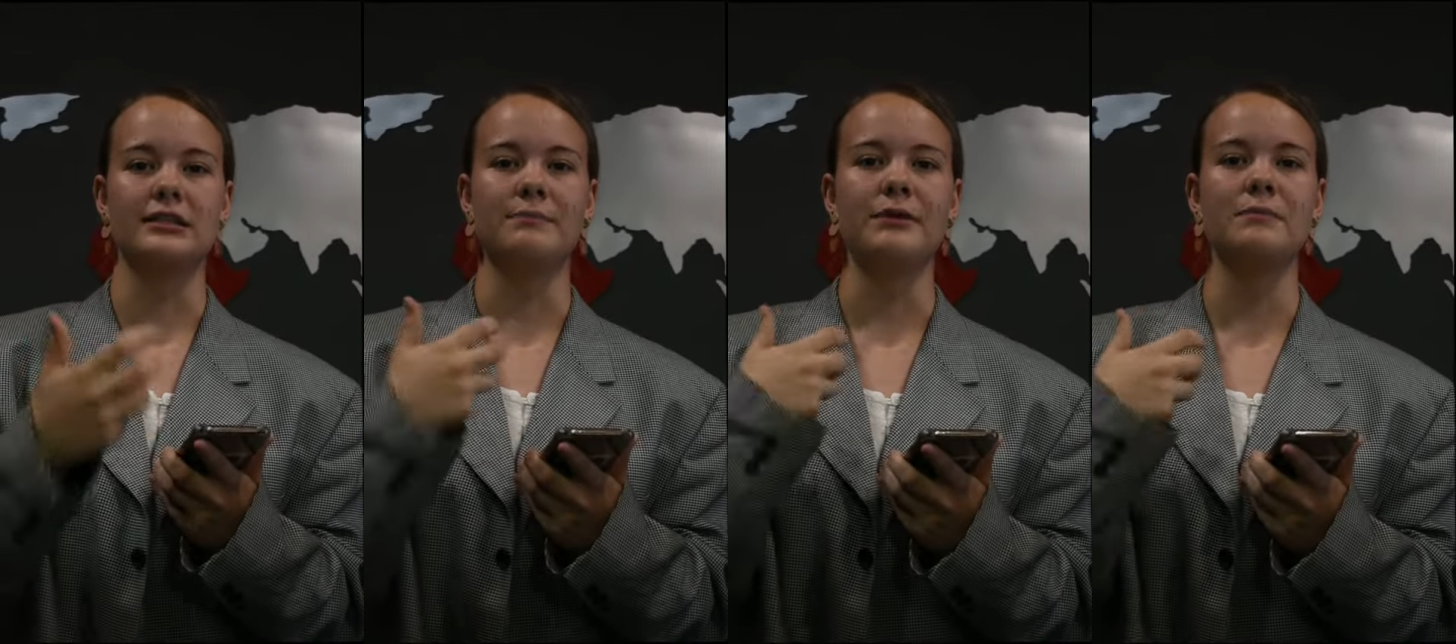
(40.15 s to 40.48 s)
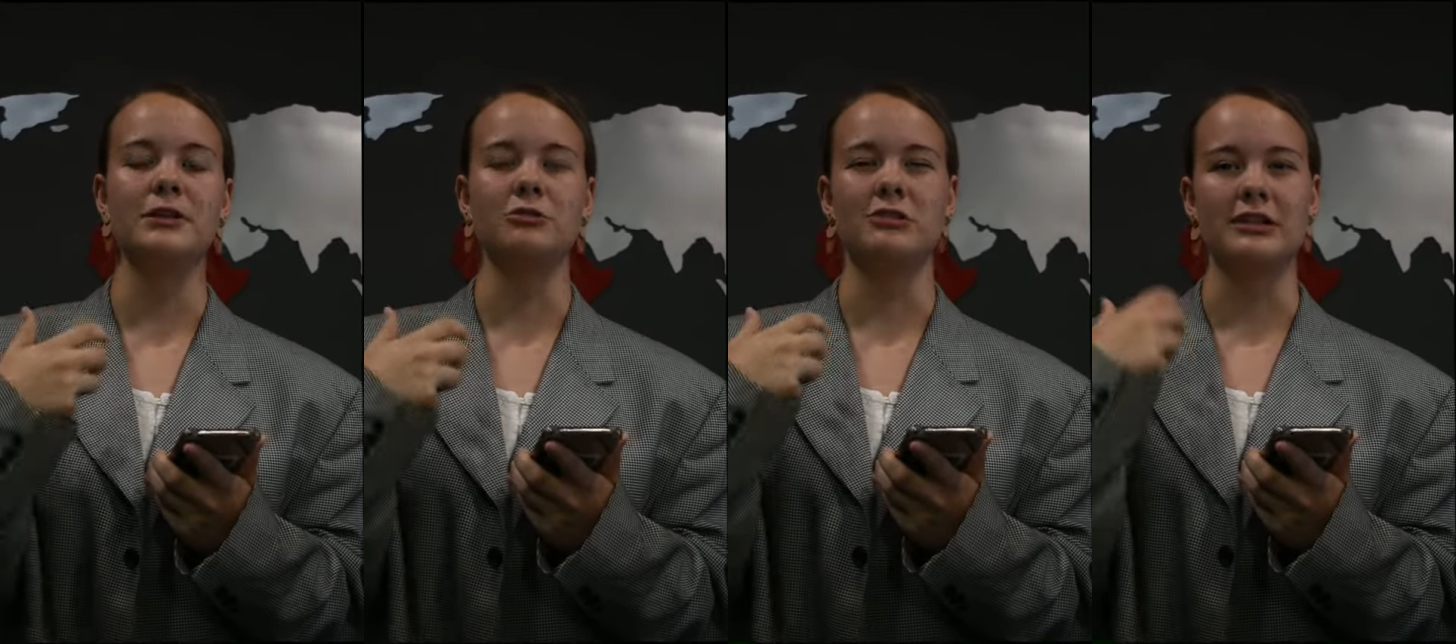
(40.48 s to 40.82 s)
the
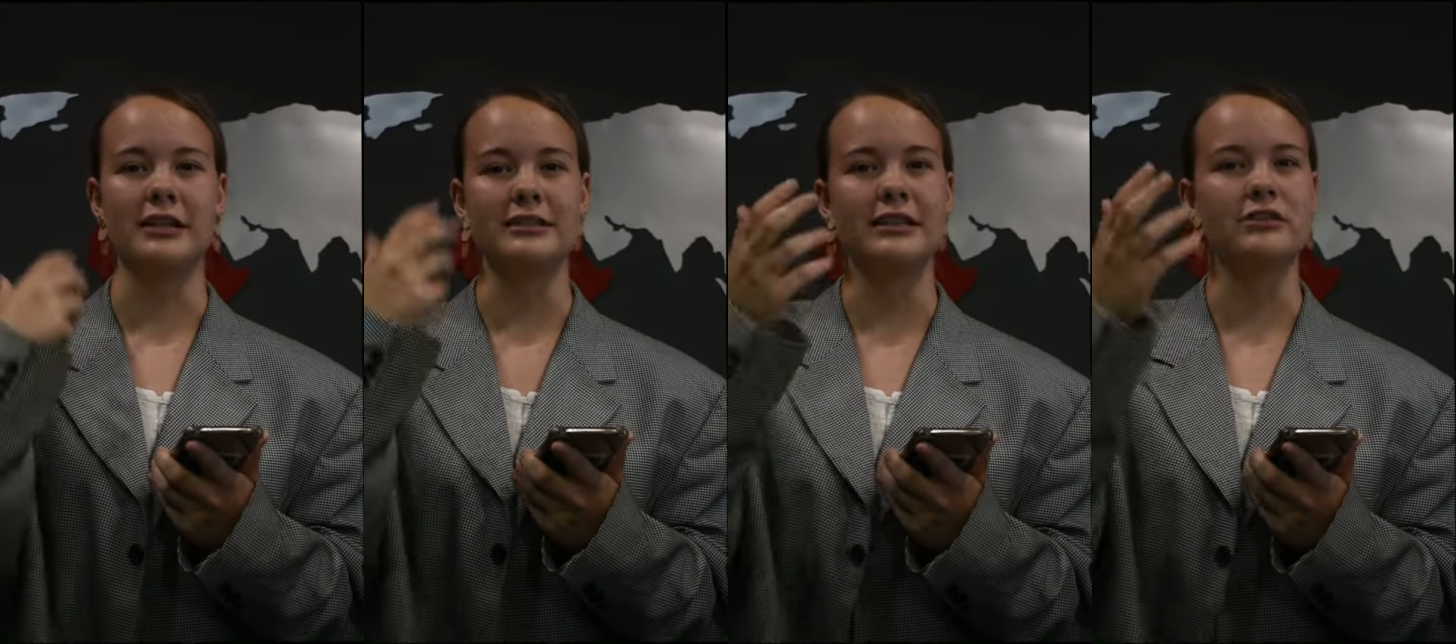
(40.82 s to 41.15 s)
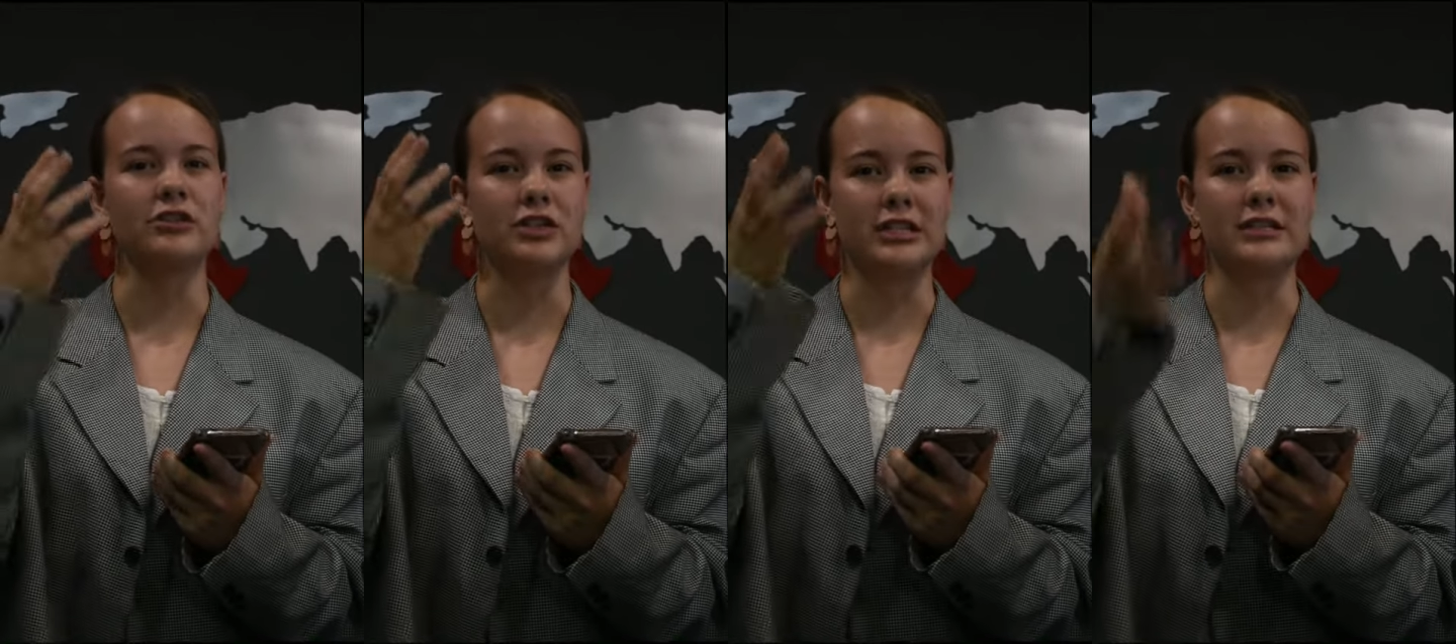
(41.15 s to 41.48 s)
people who were listening
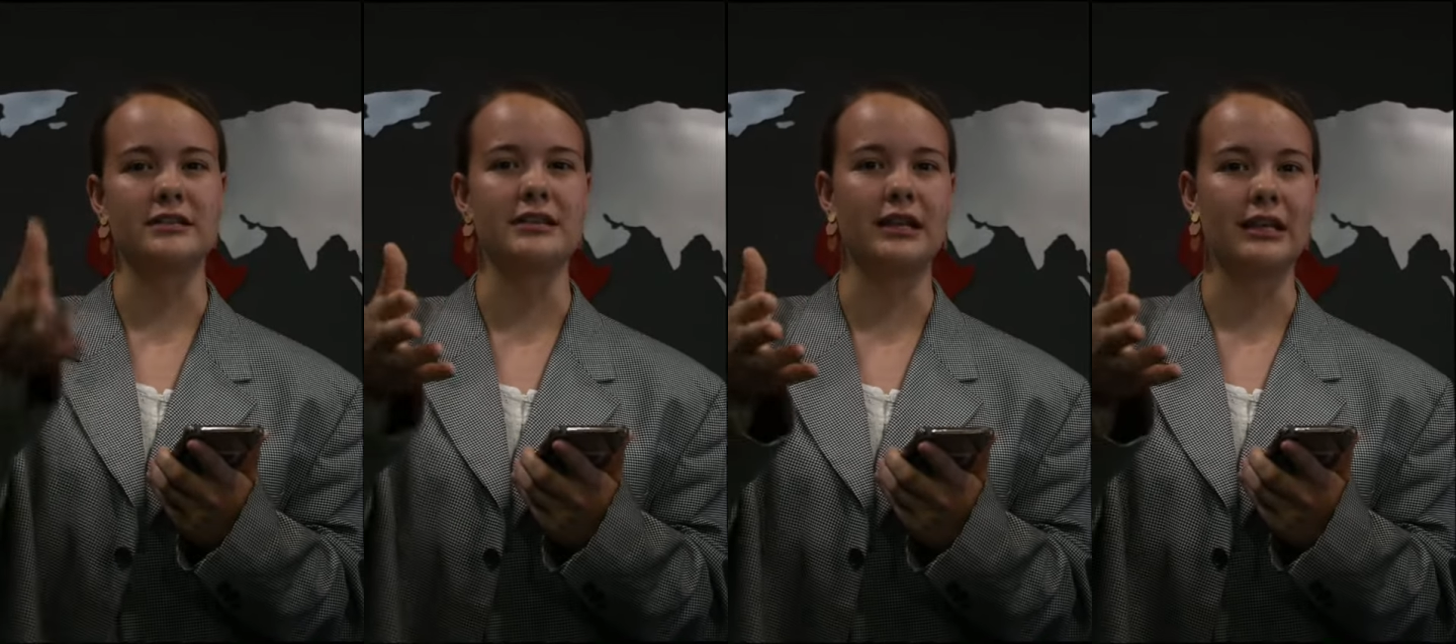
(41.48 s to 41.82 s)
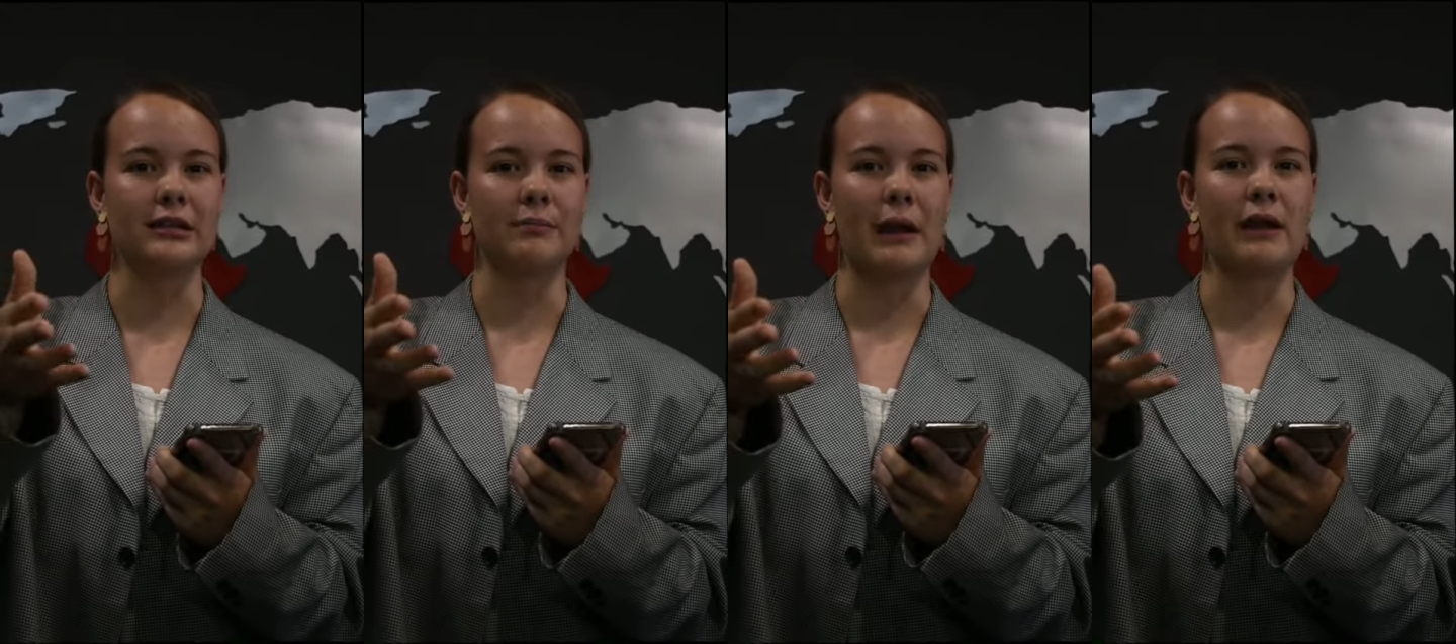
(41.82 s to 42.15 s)
to Jesus
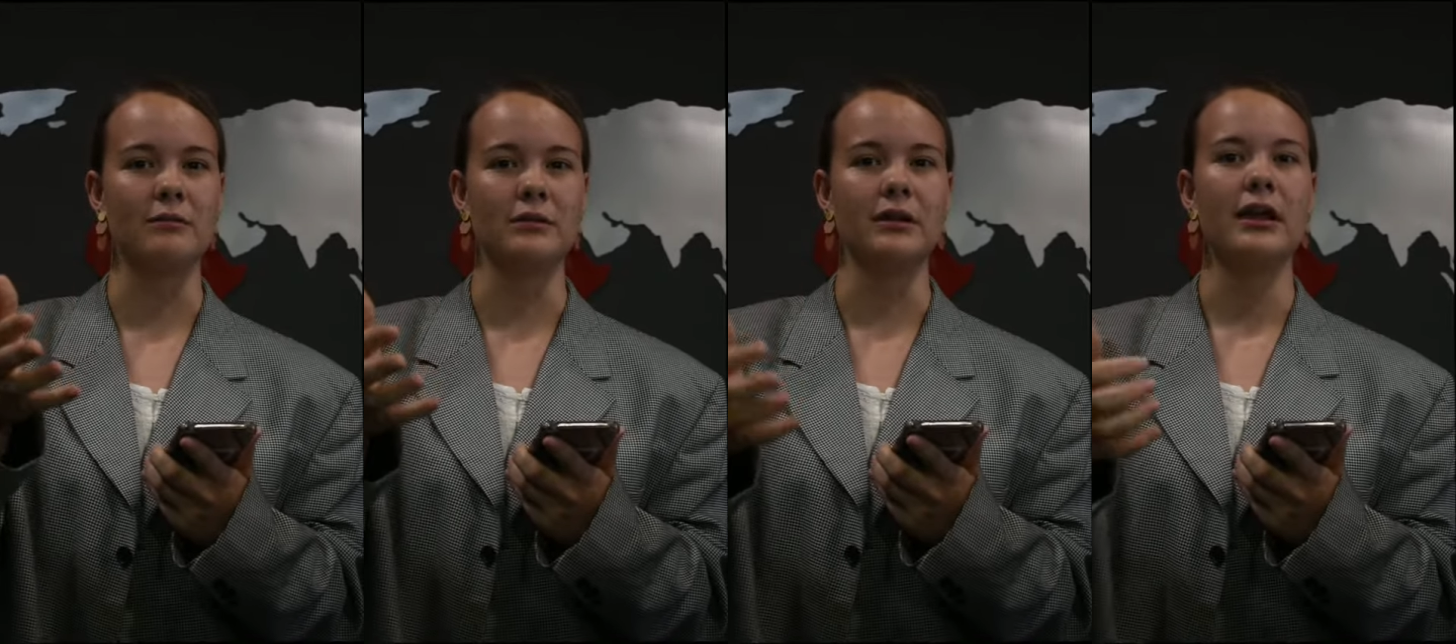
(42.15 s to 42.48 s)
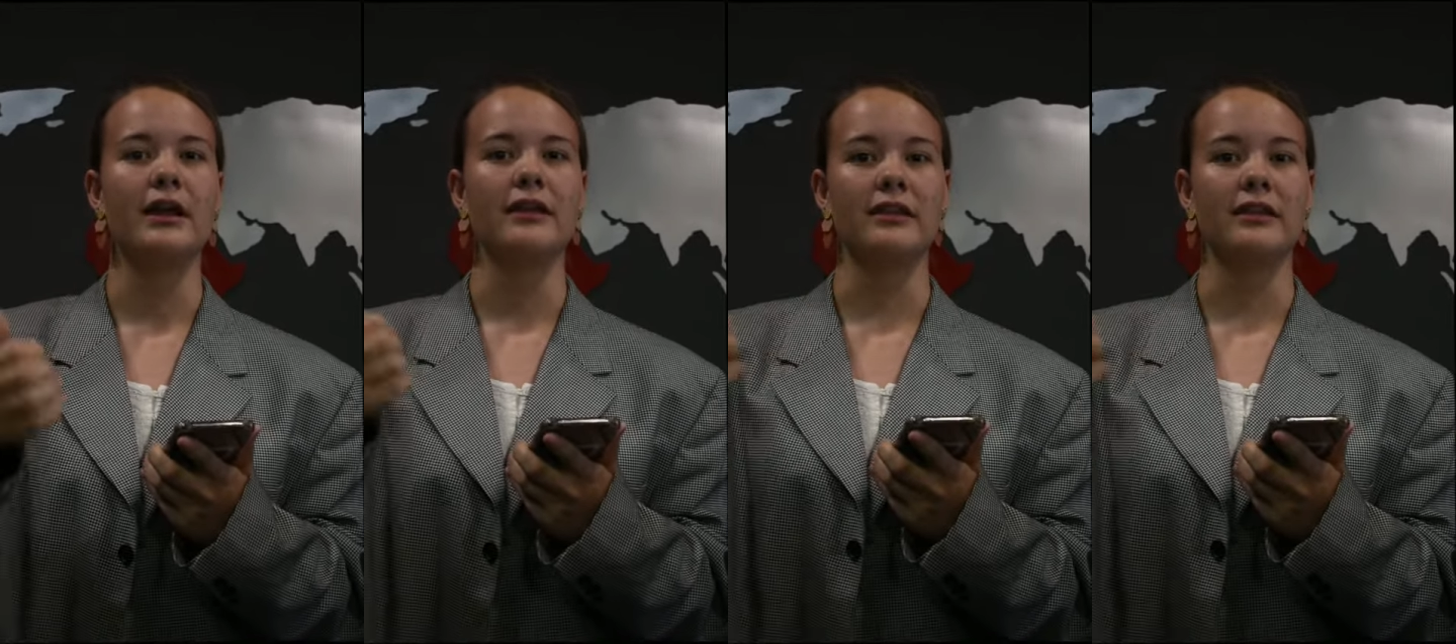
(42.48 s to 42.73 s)
telling the parable,